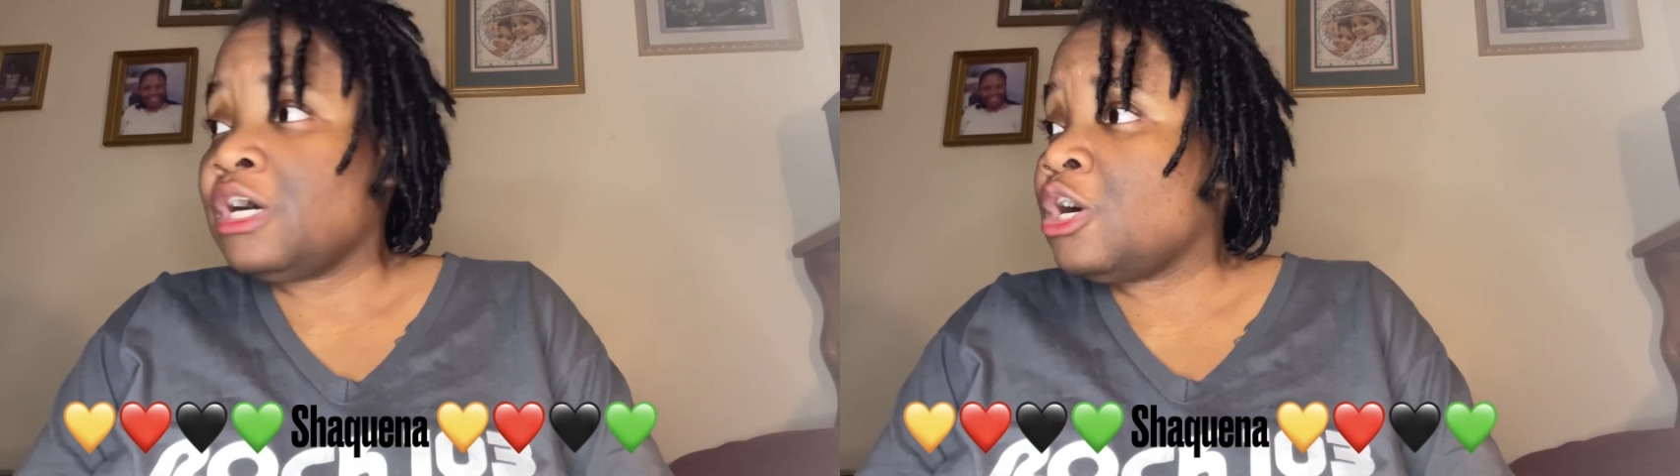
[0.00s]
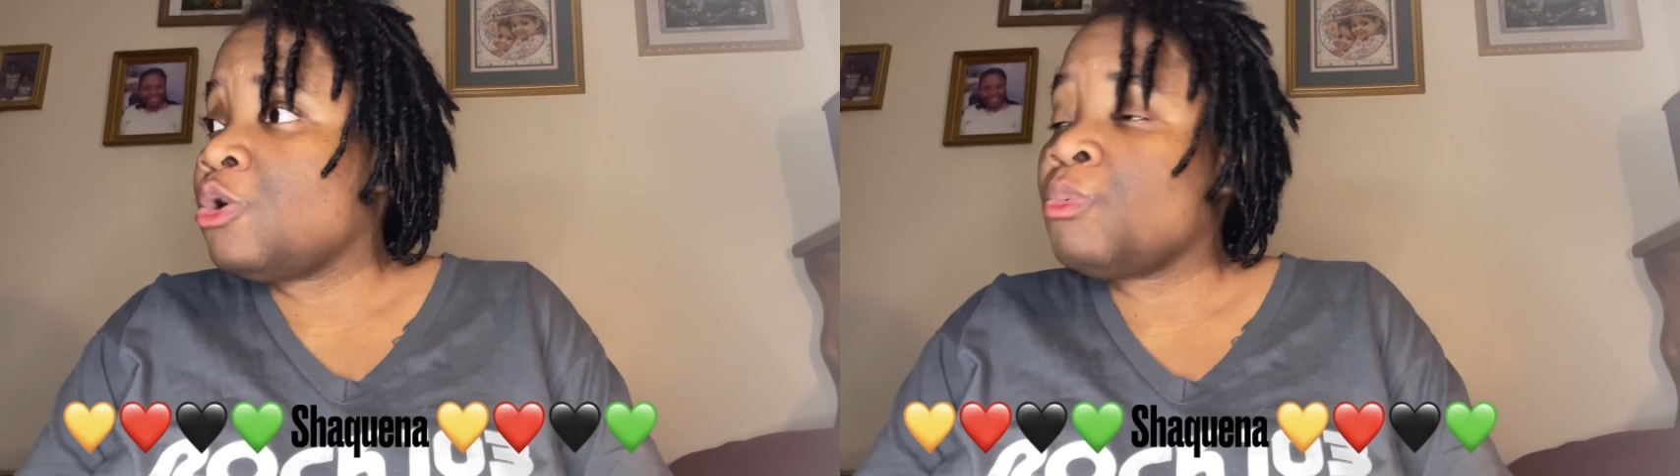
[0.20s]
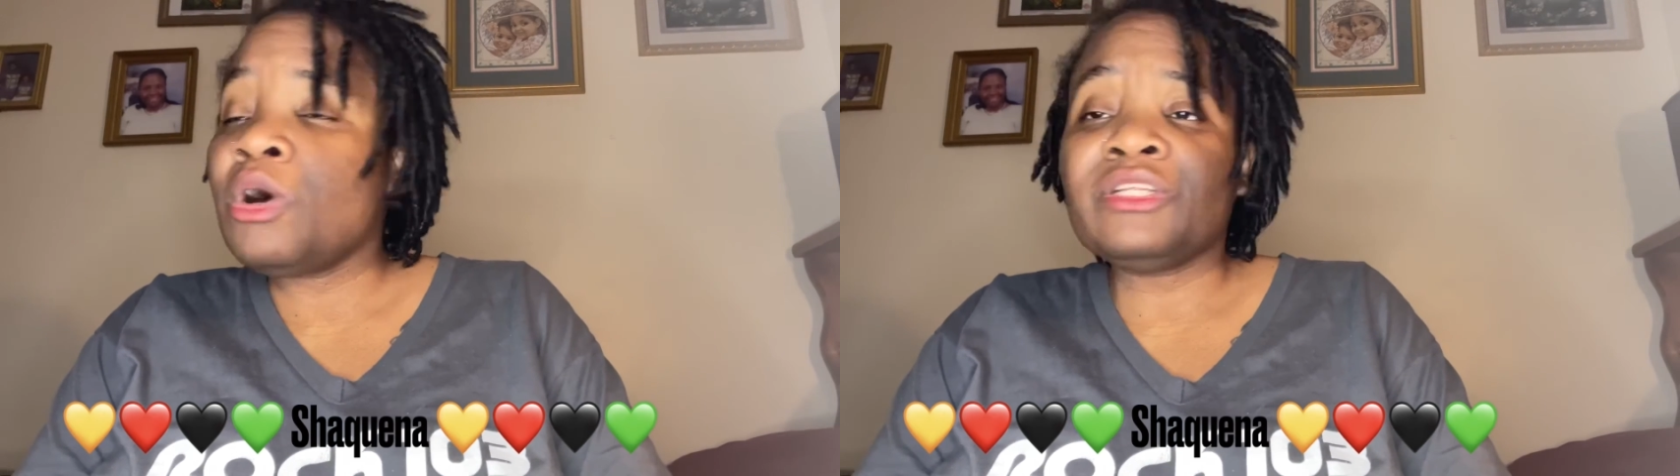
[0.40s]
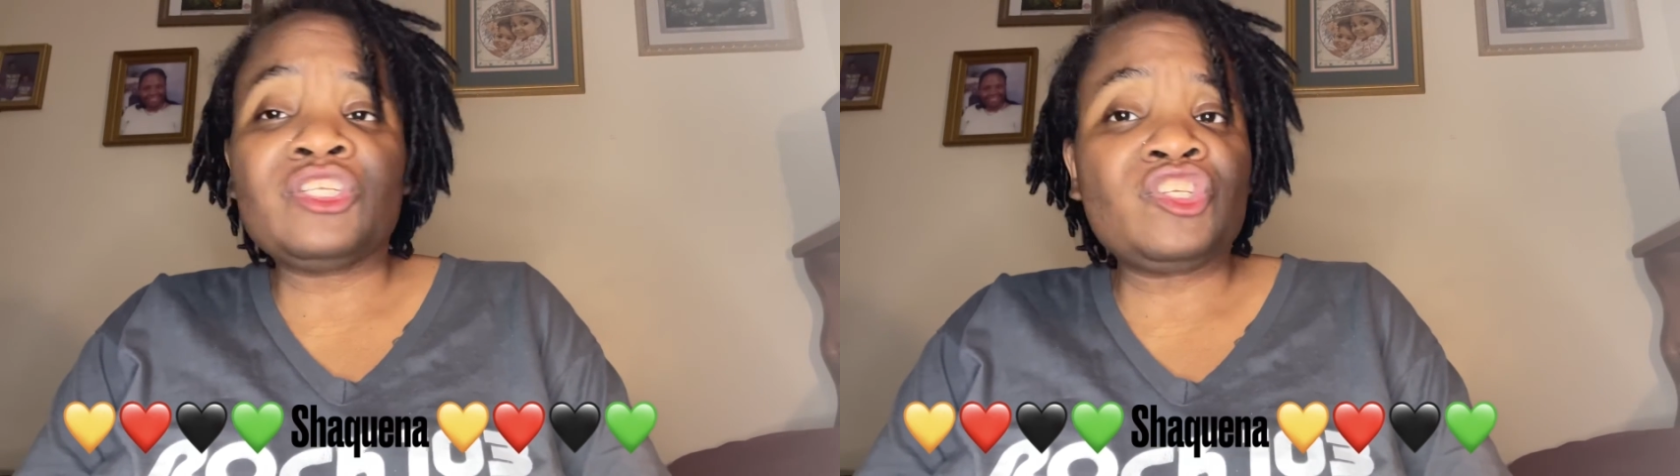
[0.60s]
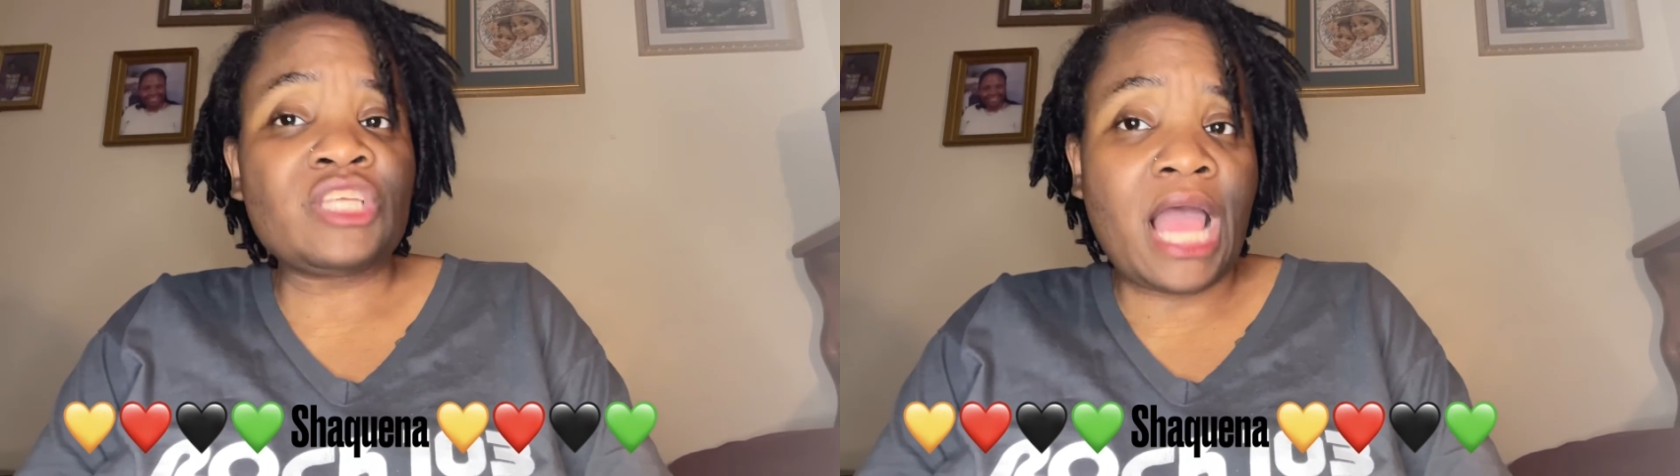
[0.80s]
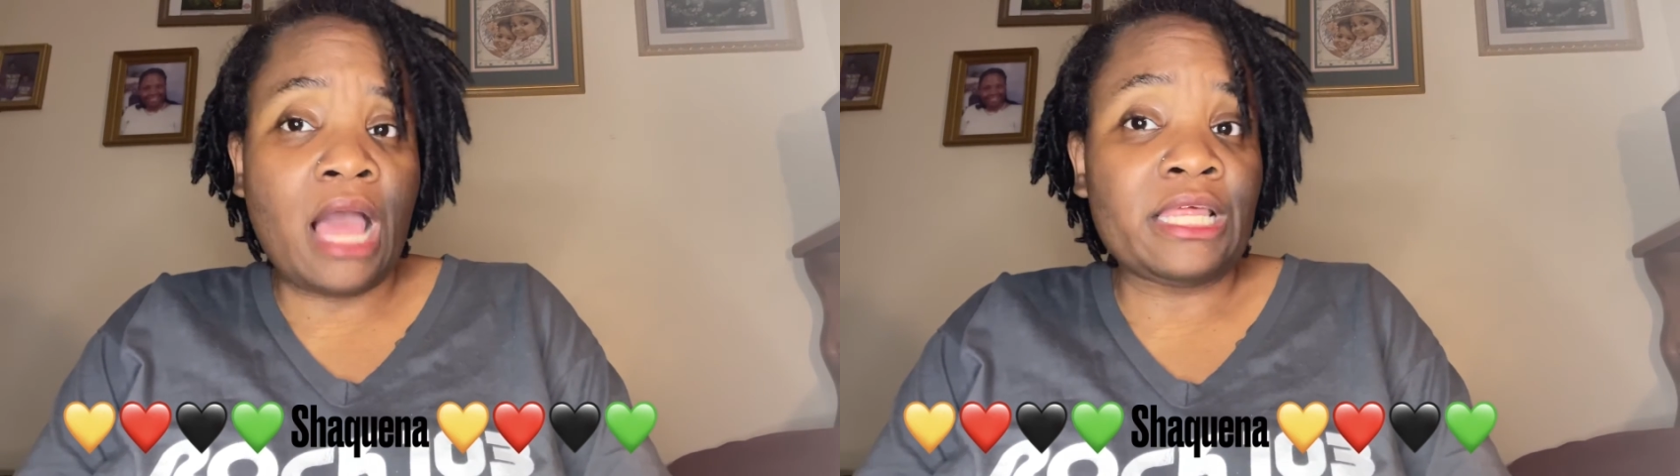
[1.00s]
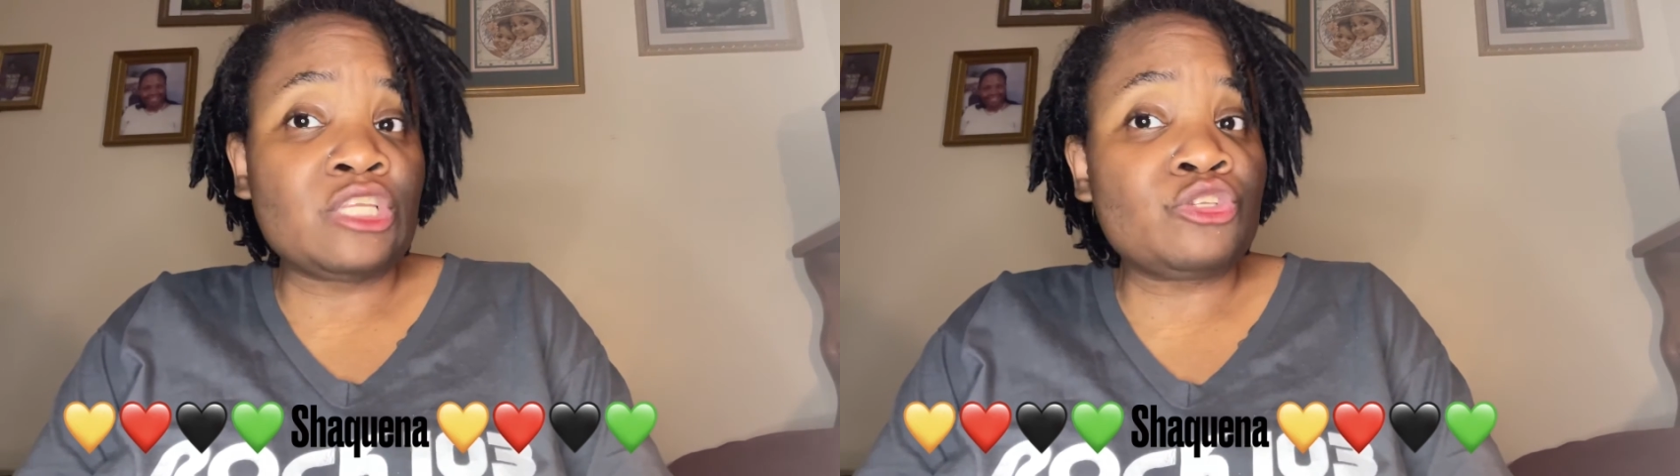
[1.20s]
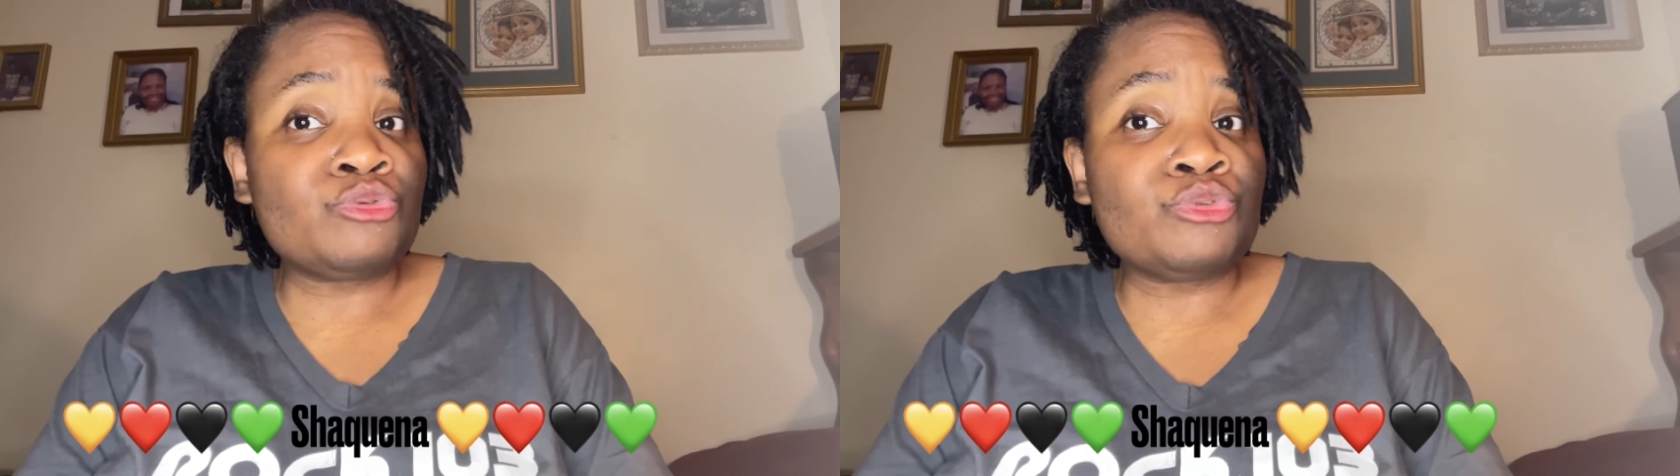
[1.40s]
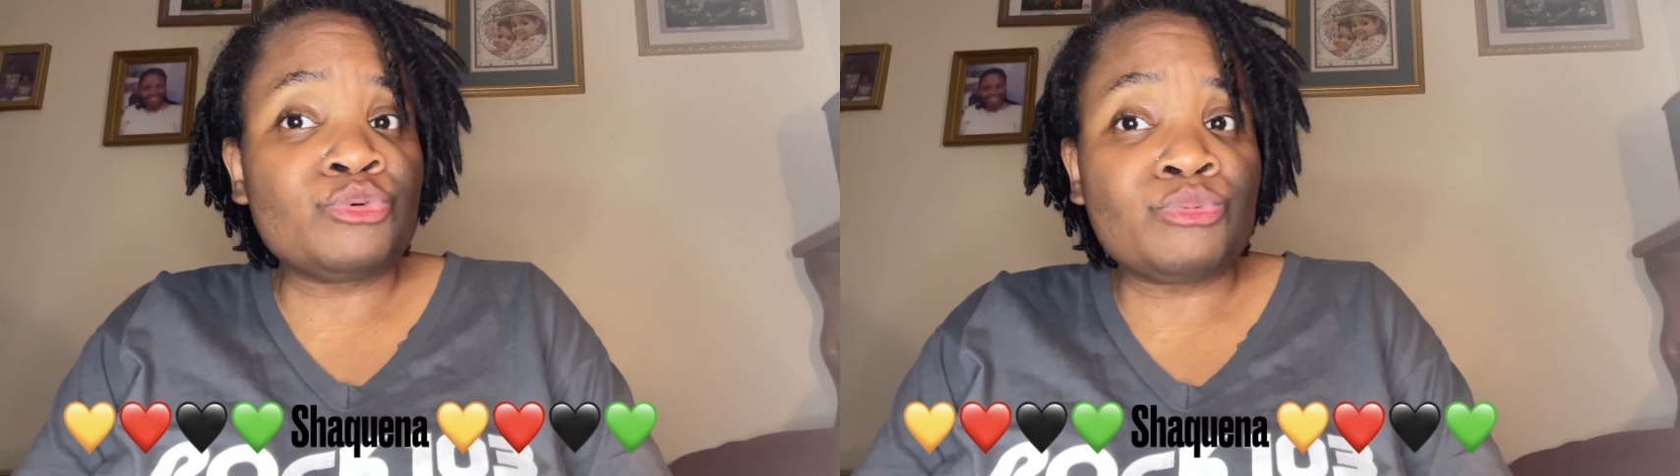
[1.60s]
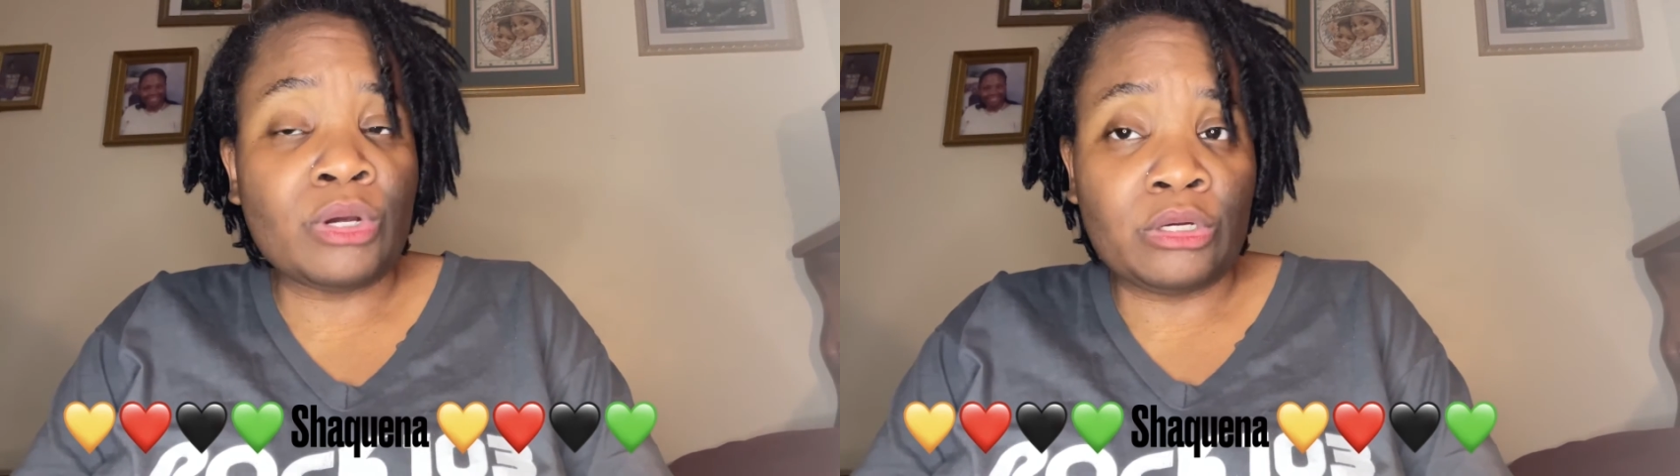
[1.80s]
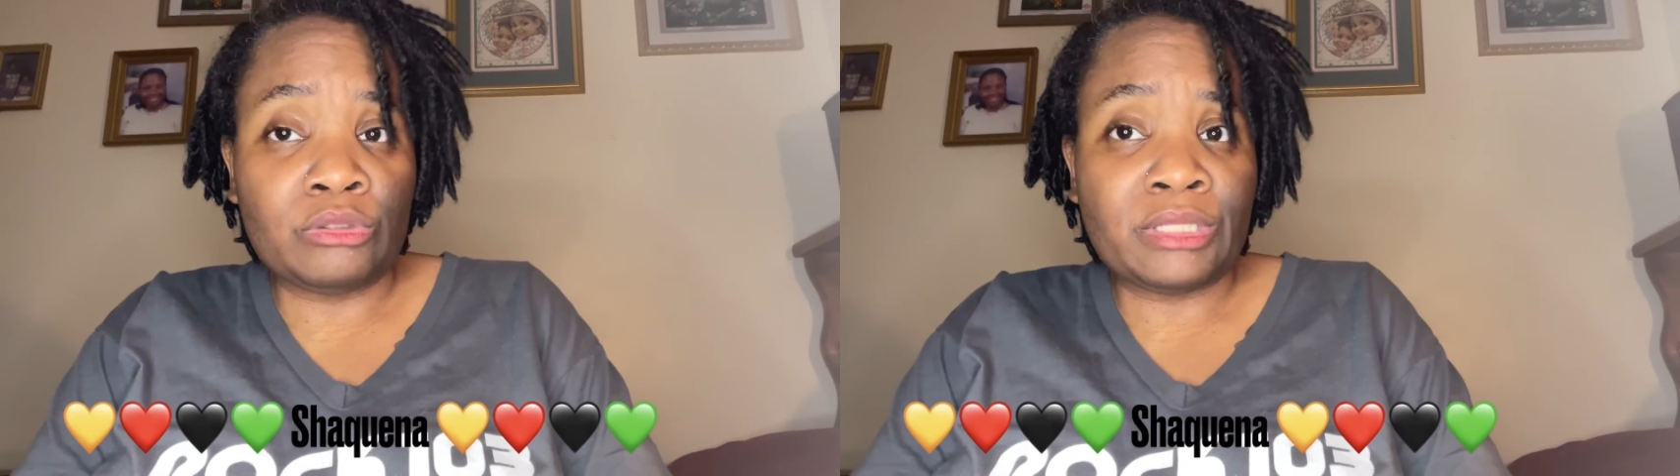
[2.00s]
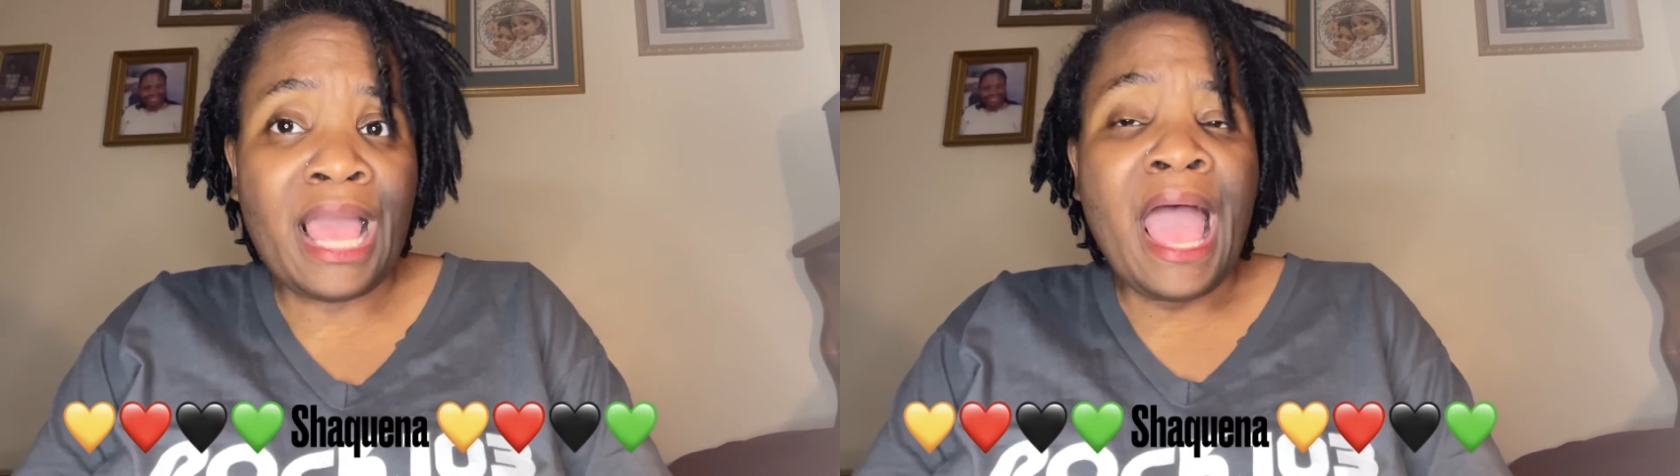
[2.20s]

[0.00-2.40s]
unwanted child into the world.